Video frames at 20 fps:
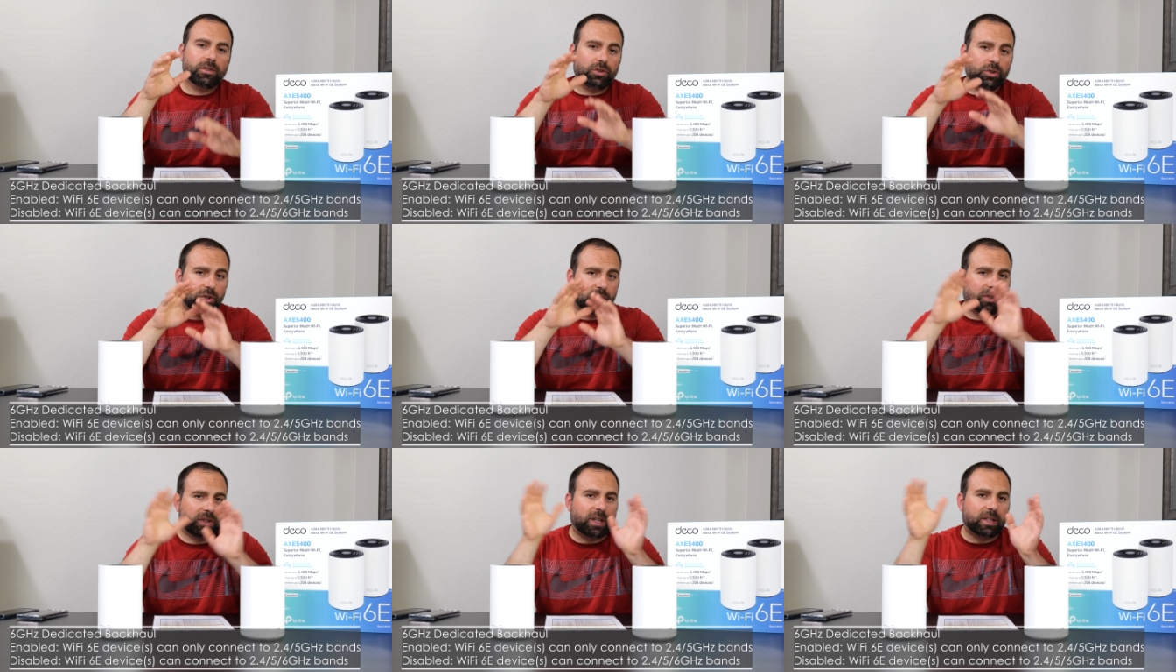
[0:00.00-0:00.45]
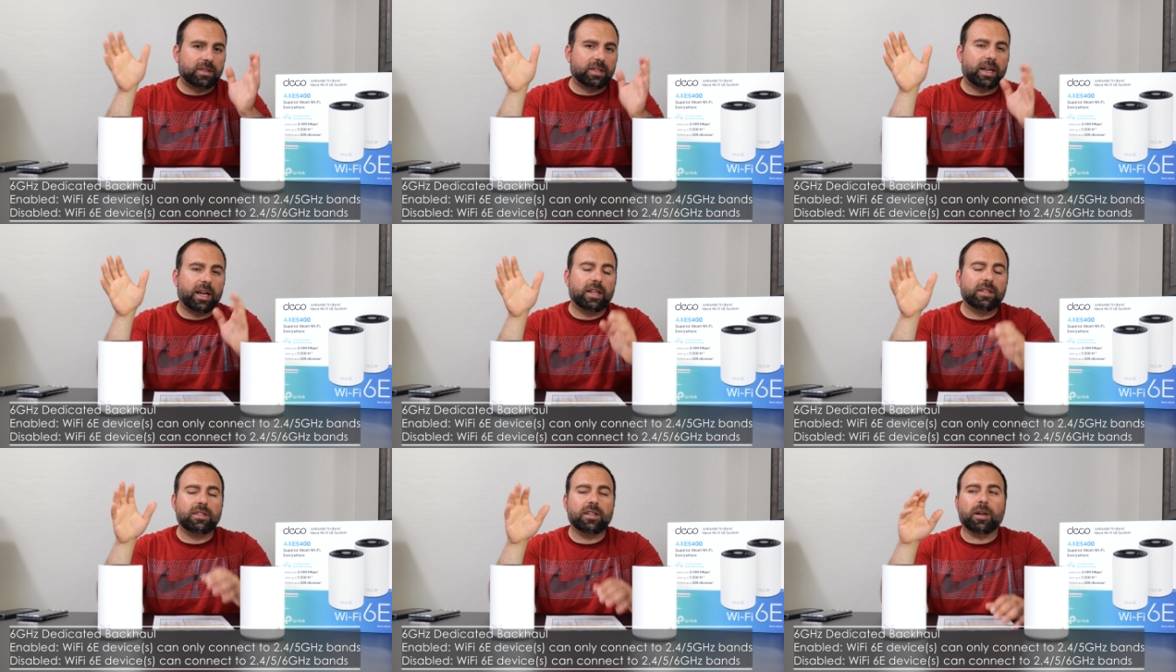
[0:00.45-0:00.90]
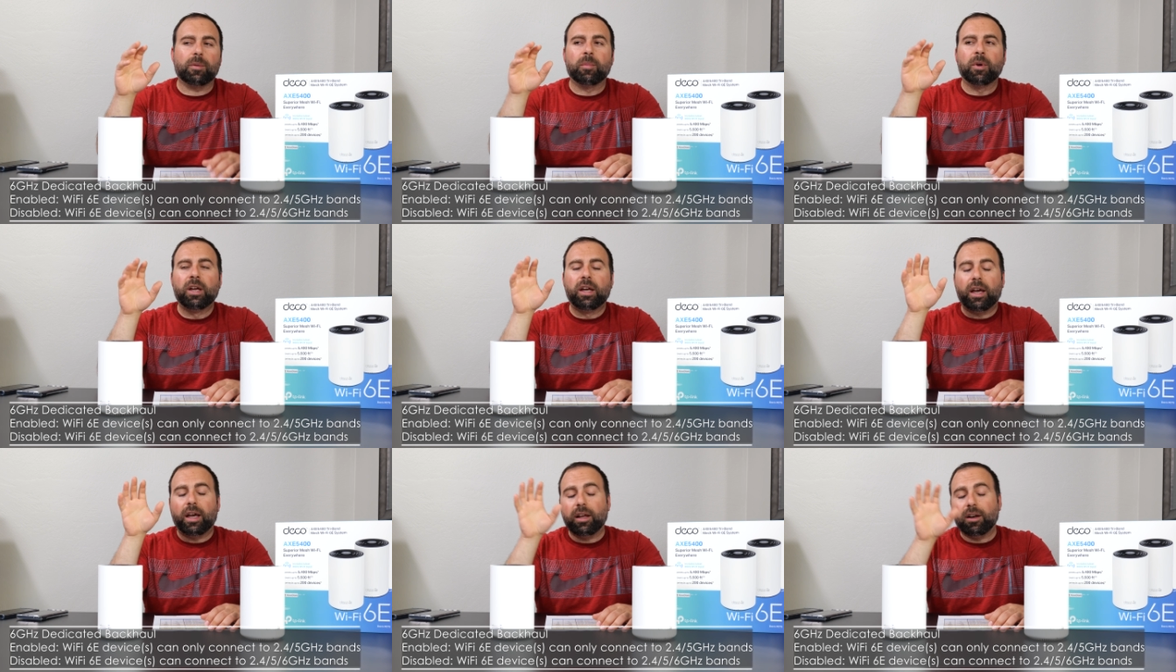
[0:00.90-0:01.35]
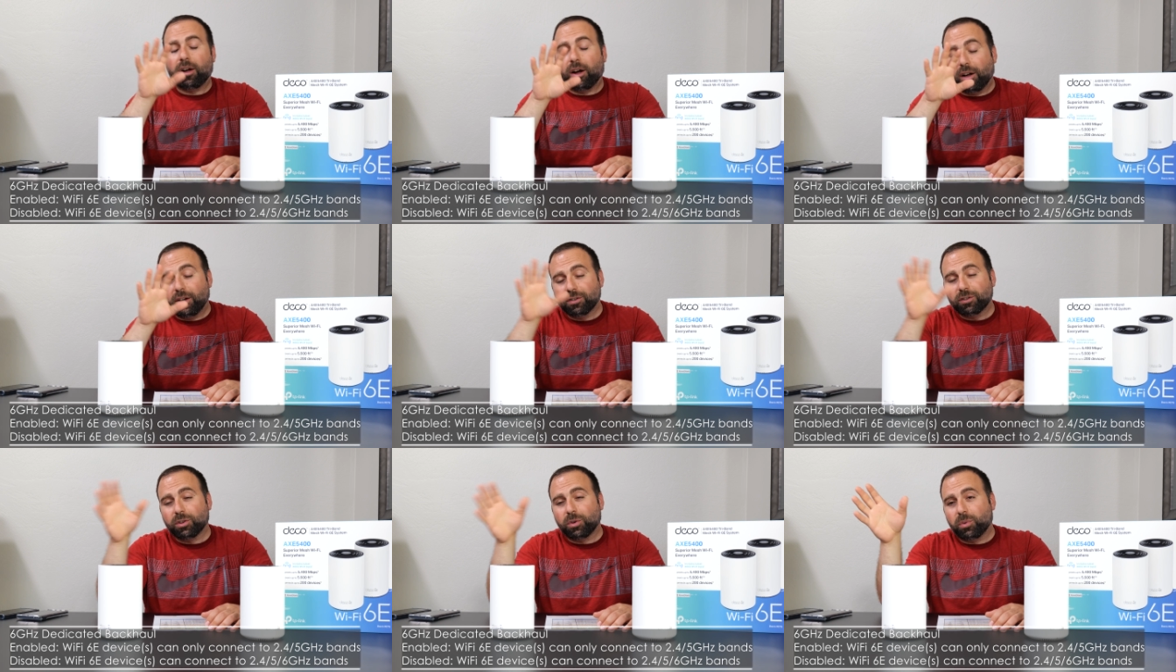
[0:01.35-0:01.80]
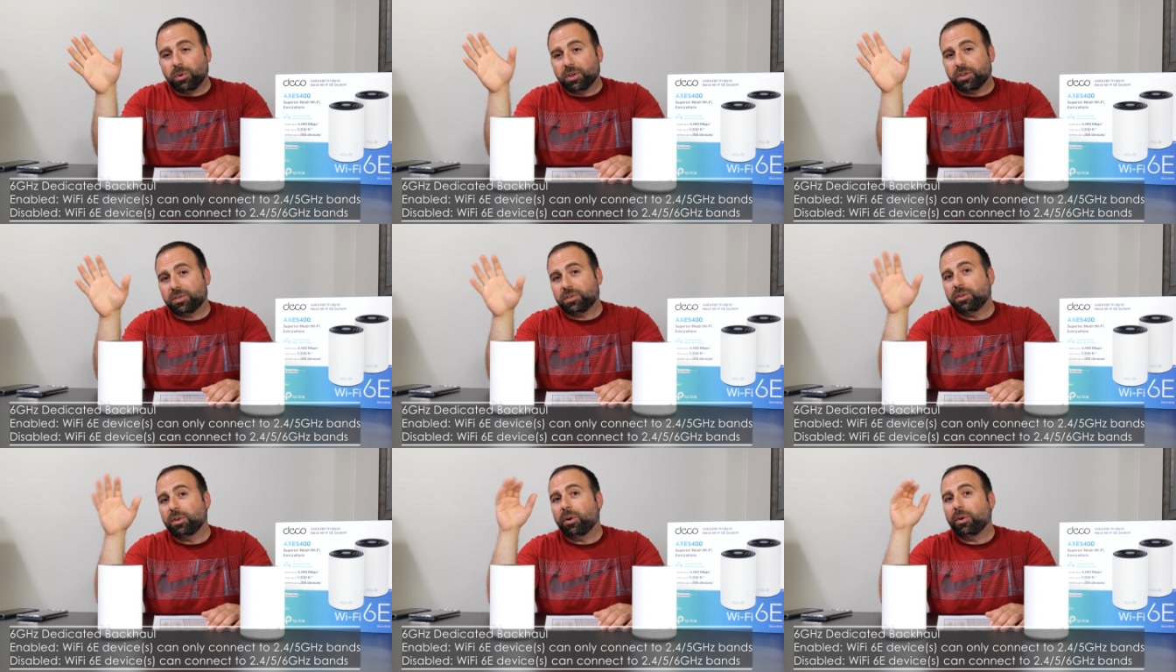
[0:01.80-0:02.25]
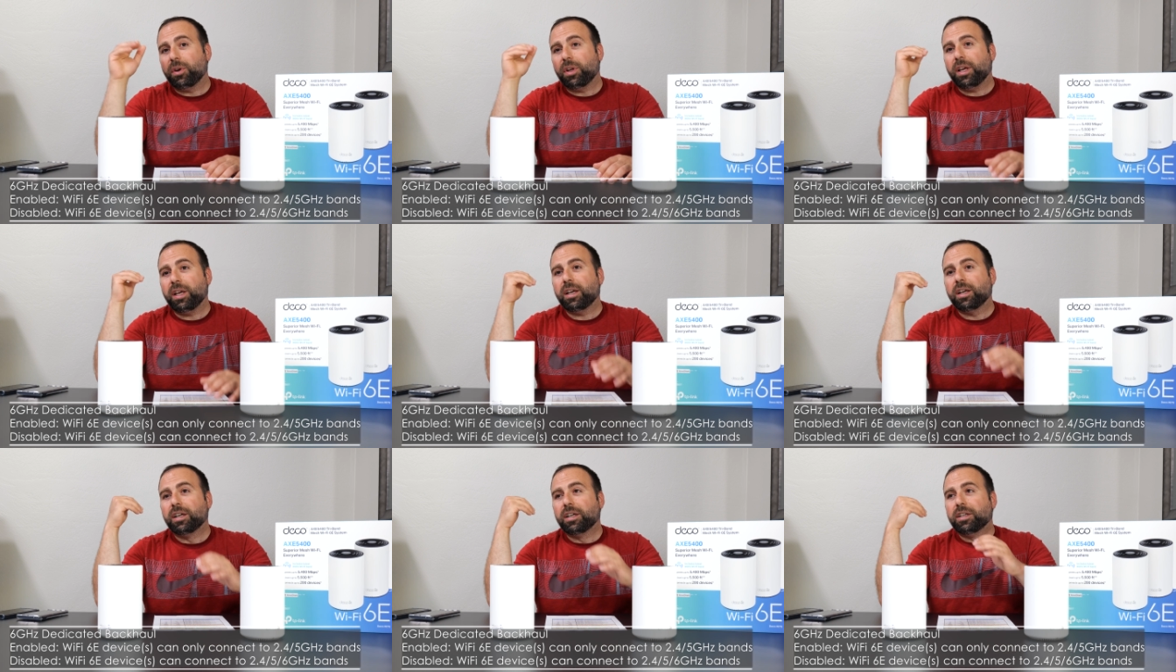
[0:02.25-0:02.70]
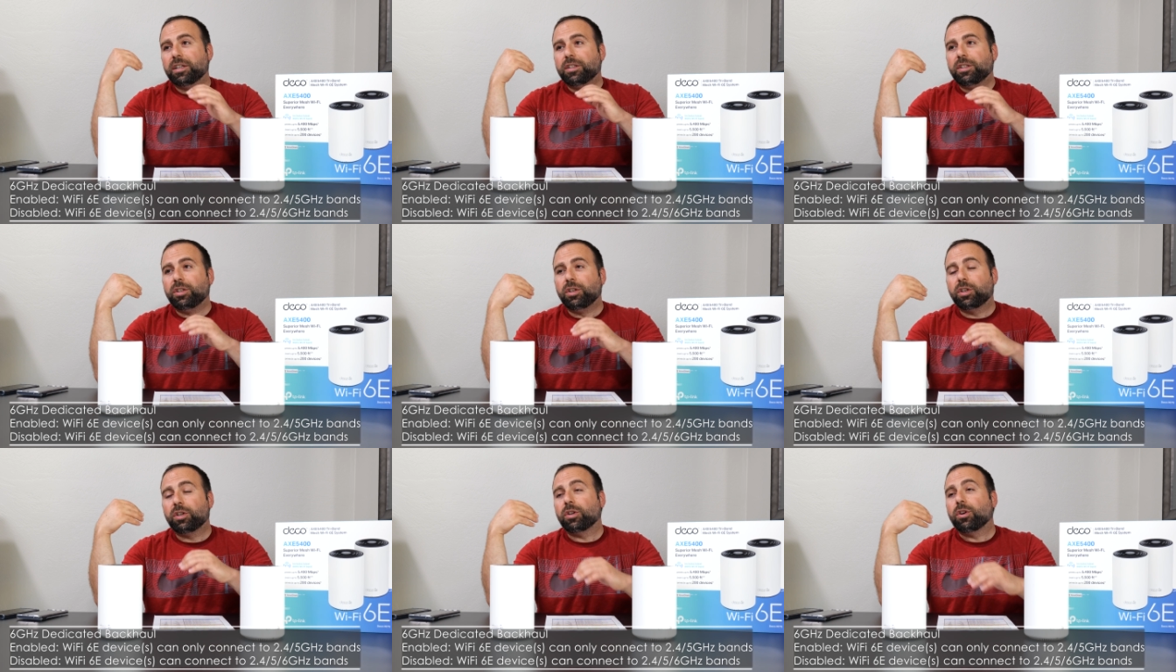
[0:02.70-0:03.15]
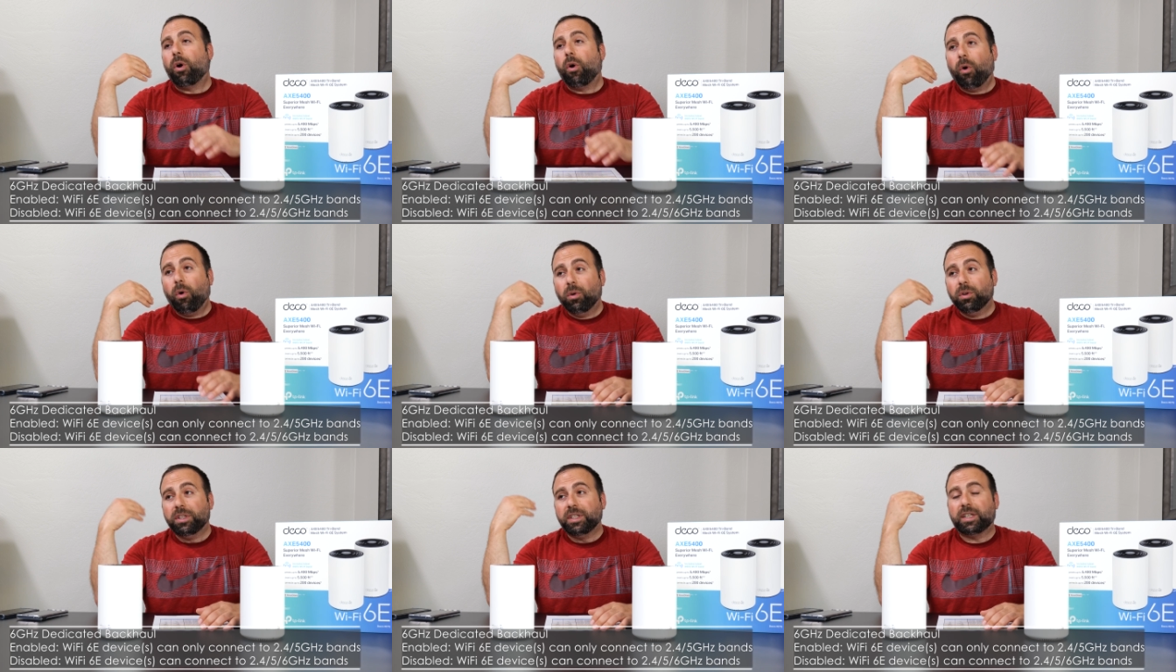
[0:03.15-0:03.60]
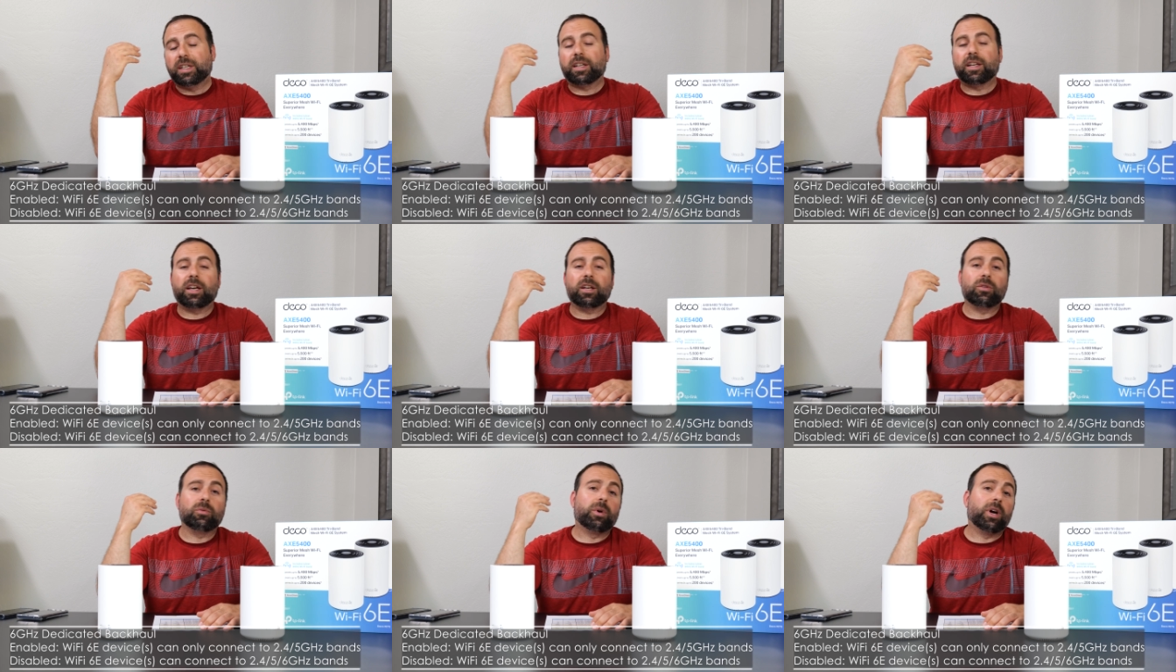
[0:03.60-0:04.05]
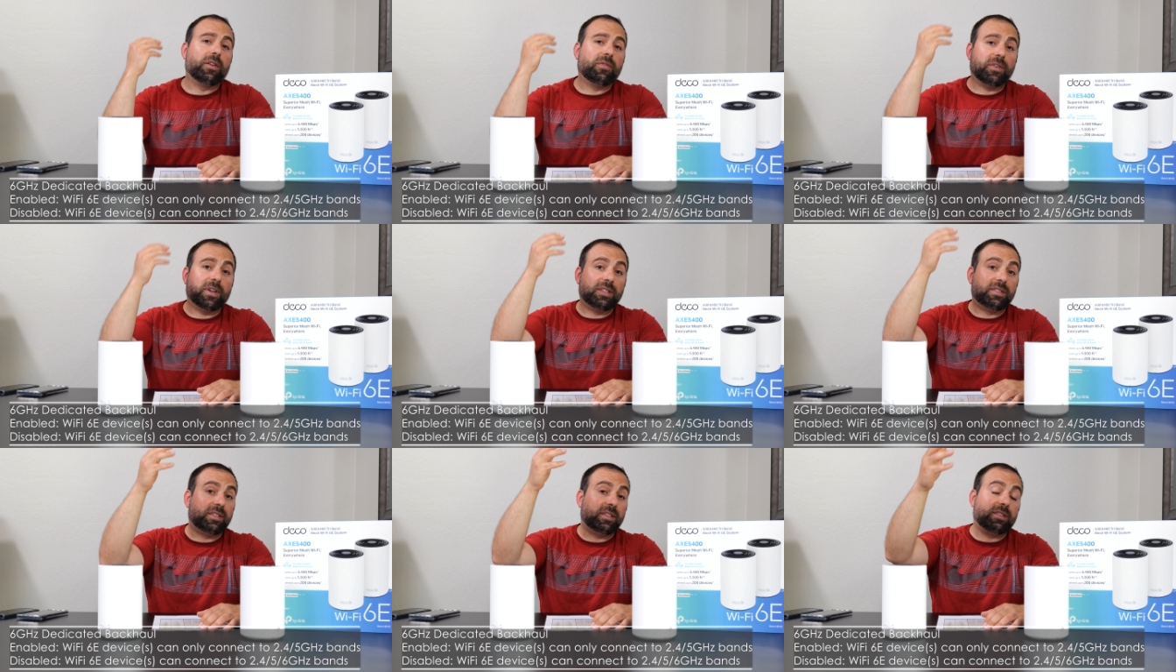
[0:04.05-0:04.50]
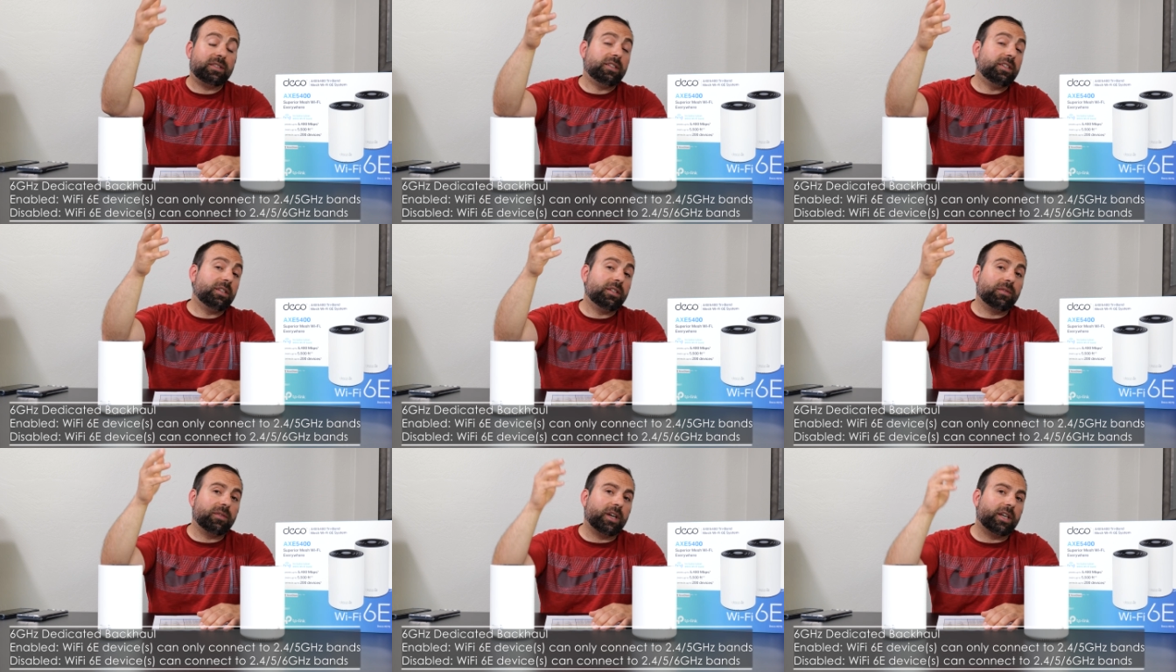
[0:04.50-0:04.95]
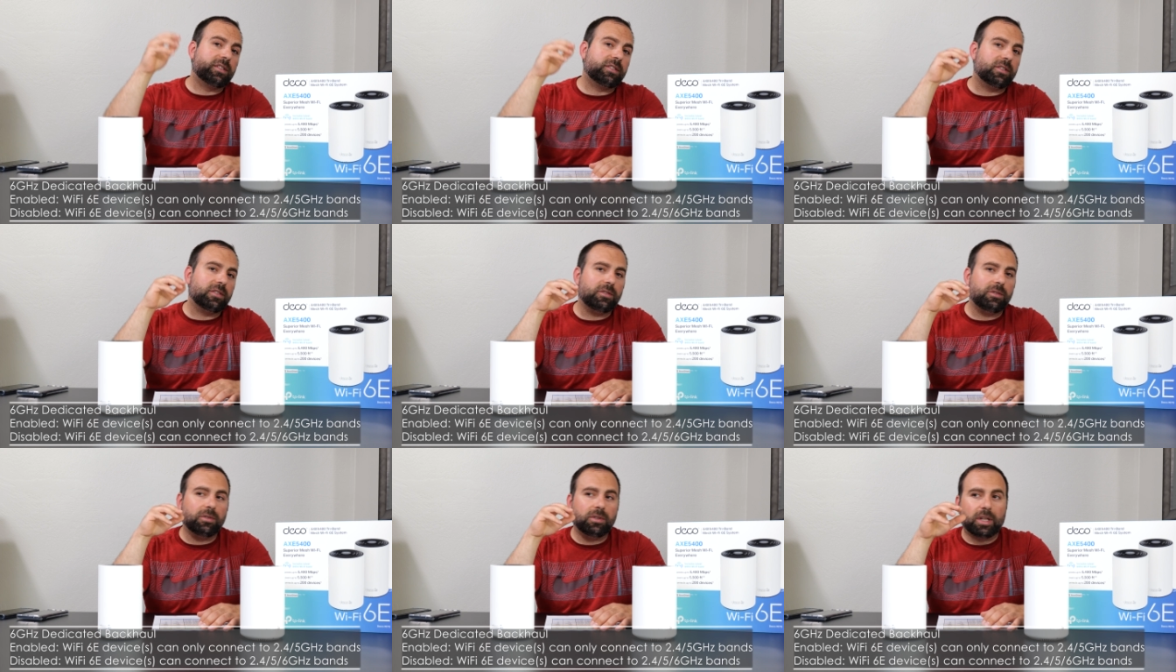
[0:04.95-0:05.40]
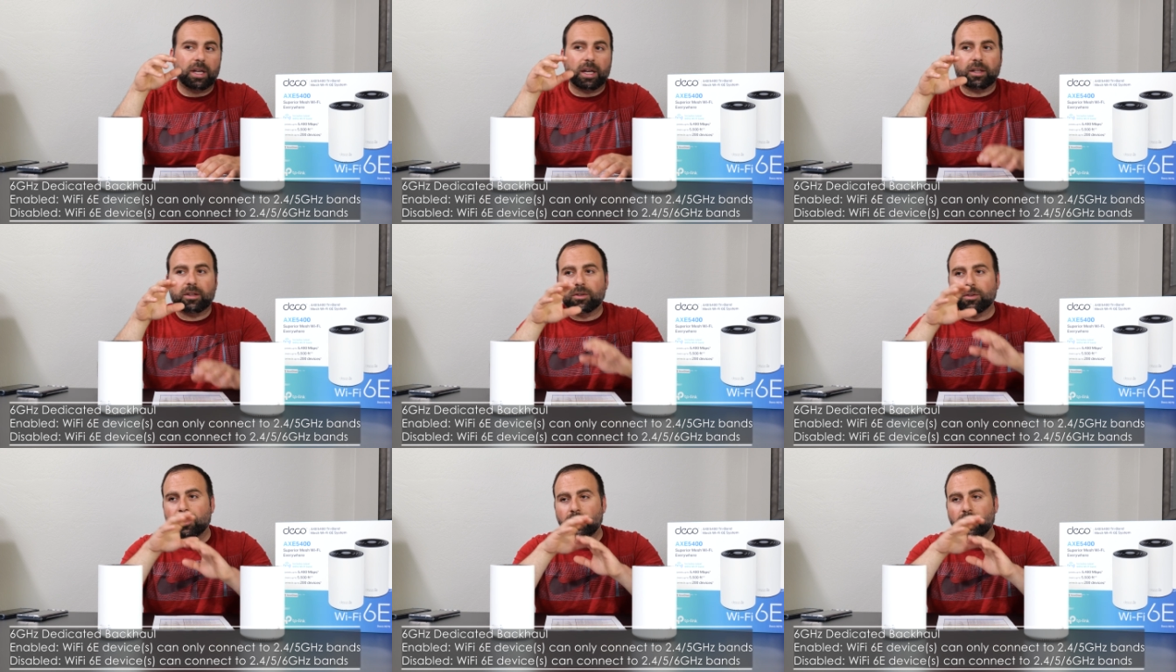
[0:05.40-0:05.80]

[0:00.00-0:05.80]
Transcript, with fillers: just as a heads up. And also worth noting, you can only connect Wi-Fi 6E devices to that.